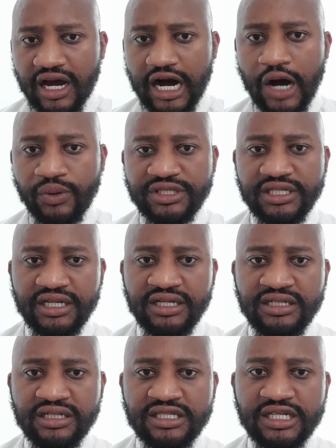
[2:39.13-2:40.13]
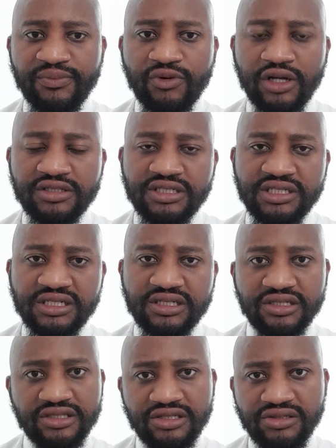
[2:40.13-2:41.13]
equity Indian subcontinent
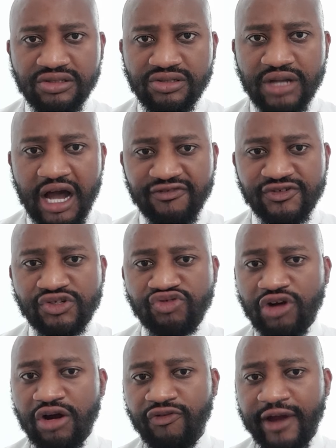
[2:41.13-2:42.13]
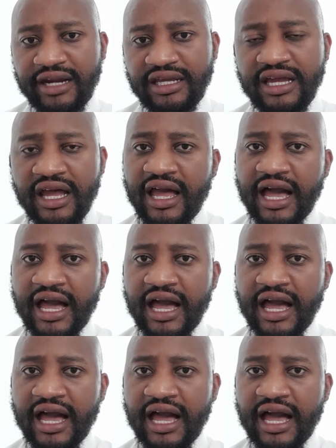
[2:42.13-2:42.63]
continues to have a strong rally,